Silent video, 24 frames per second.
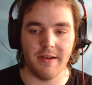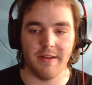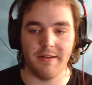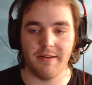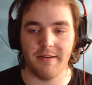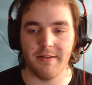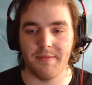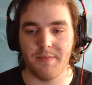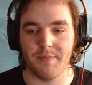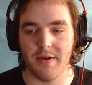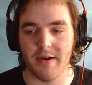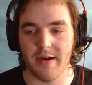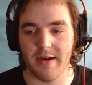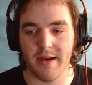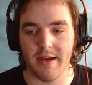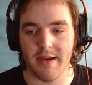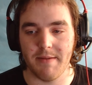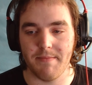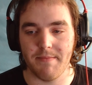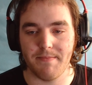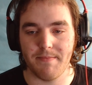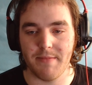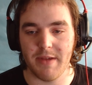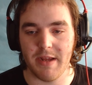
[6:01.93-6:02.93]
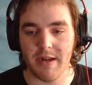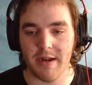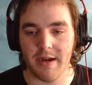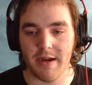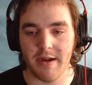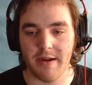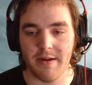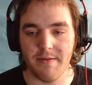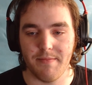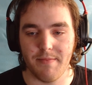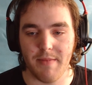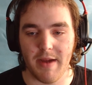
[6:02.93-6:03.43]
just by,
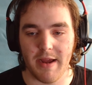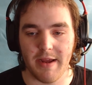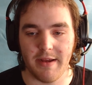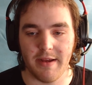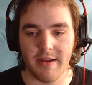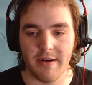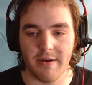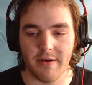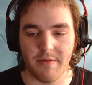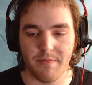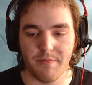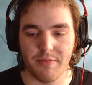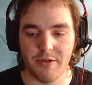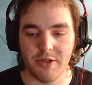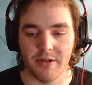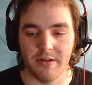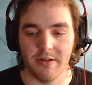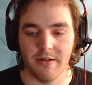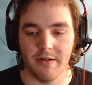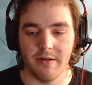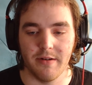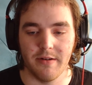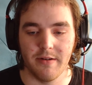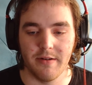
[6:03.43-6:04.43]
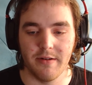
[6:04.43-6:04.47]
making an option.